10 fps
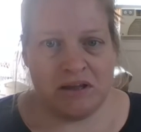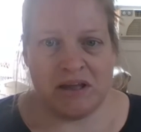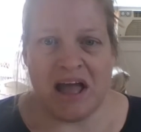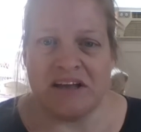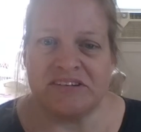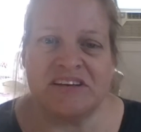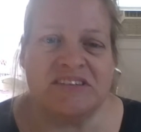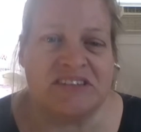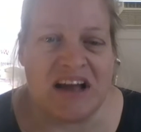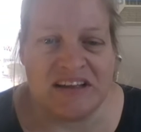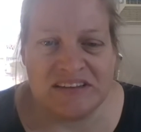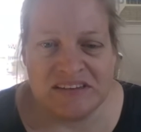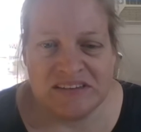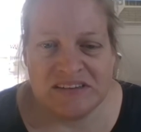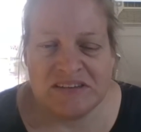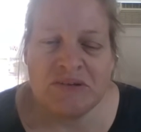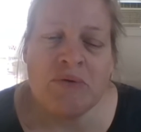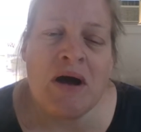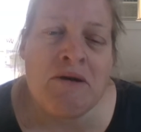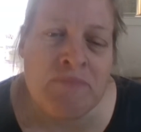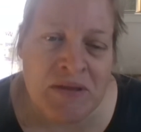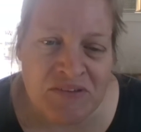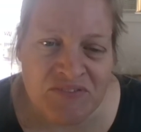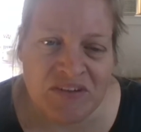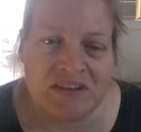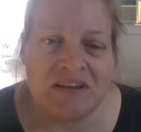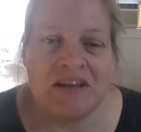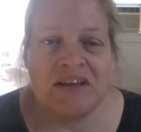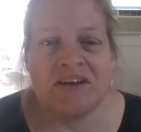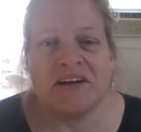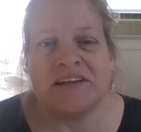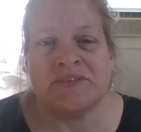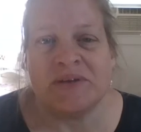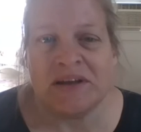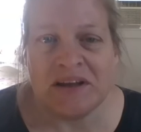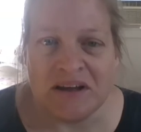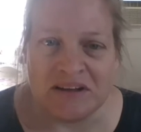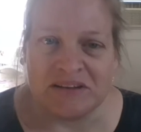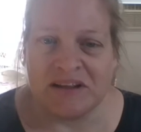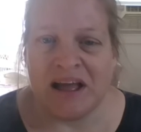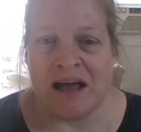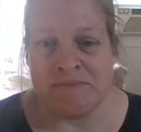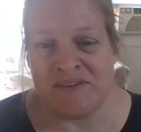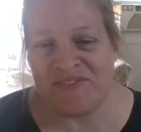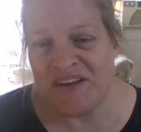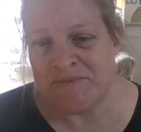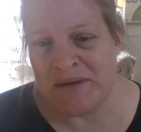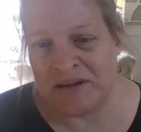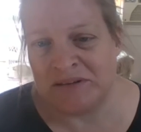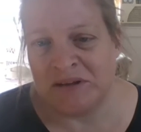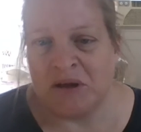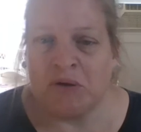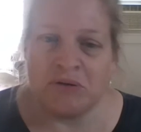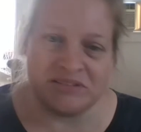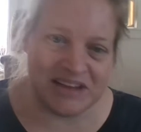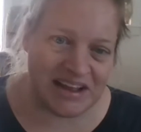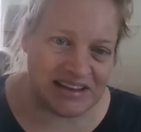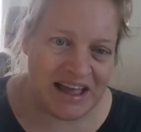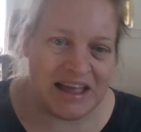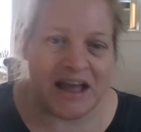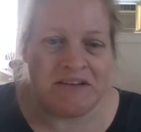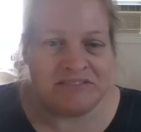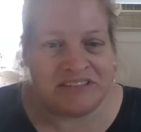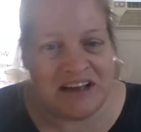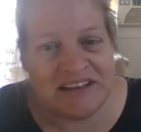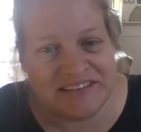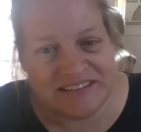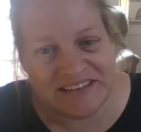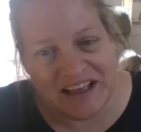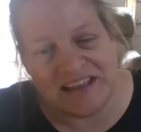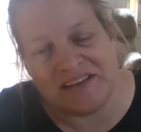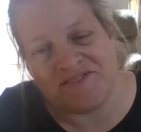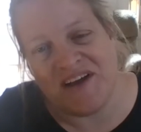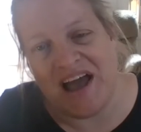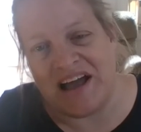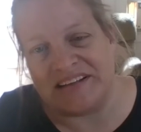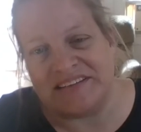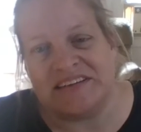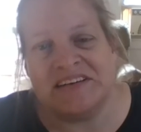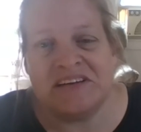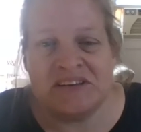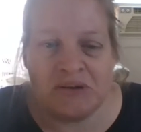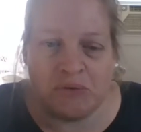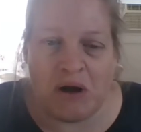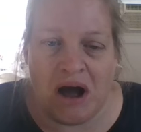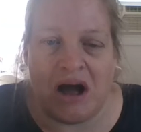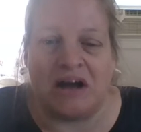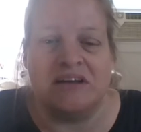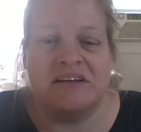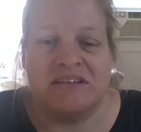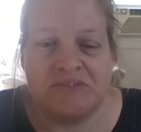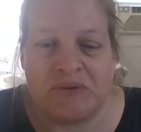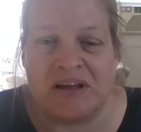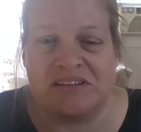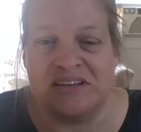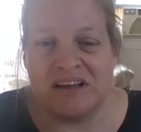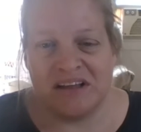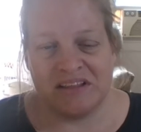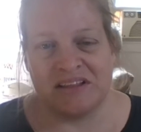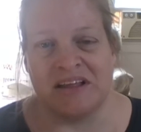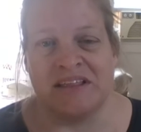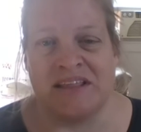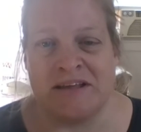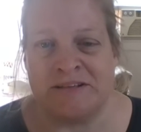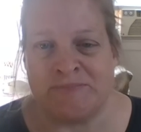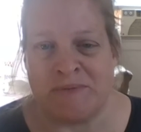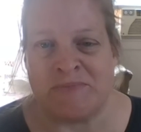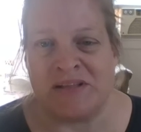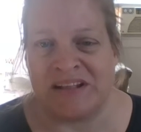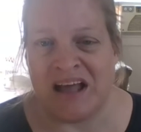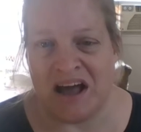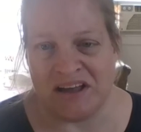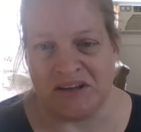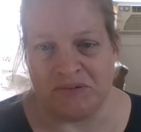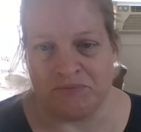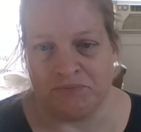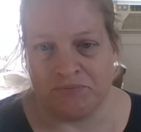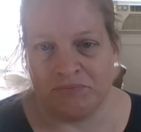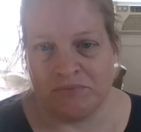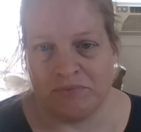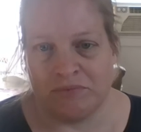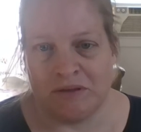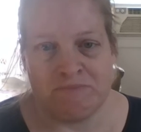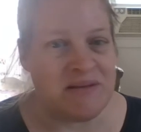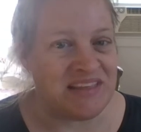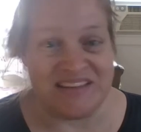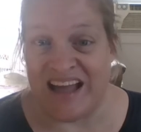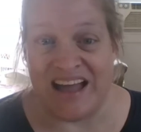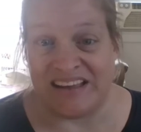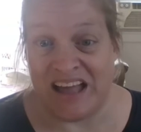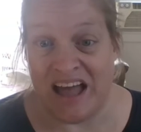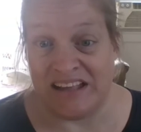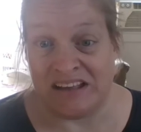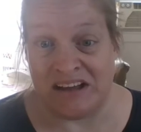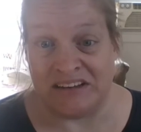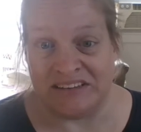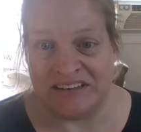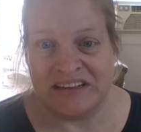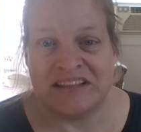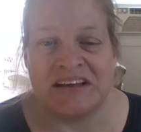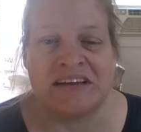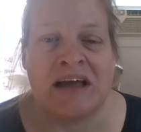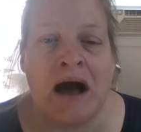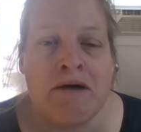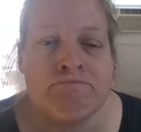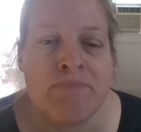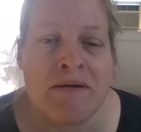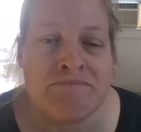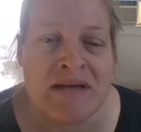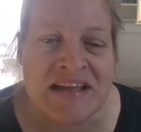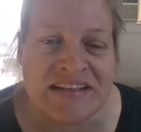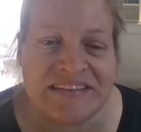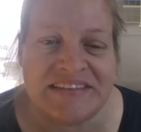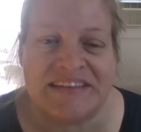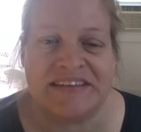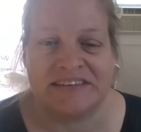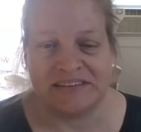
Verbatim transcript: Ashley Judd, you are beautiful. You're a sweet girl. I'm a female who's not gay. I'm just stating facts. You are what the, these people tell you. But they're not catcalls. The compliments.